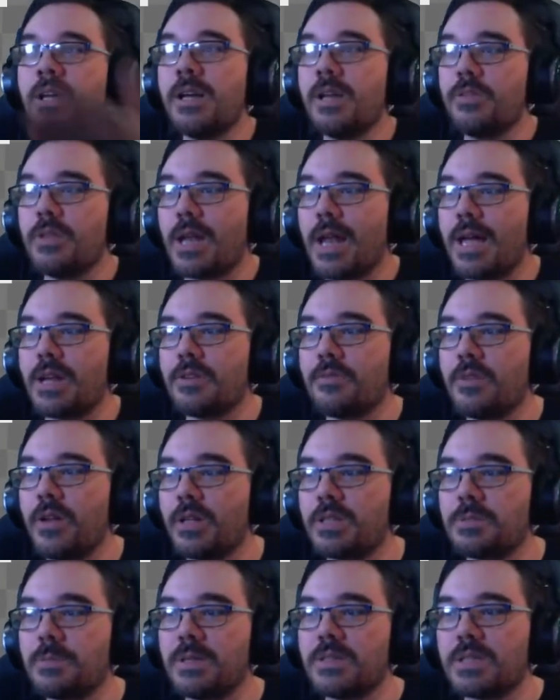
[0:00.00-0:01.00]
In the land of null
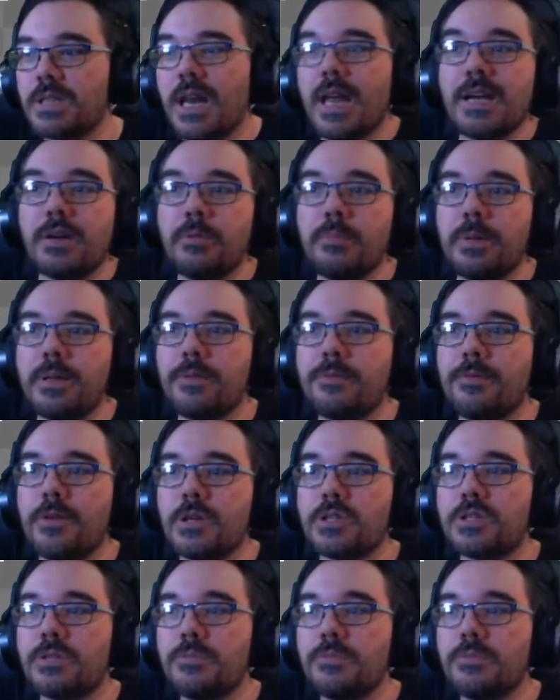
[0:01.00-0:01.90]
space, clay will be the first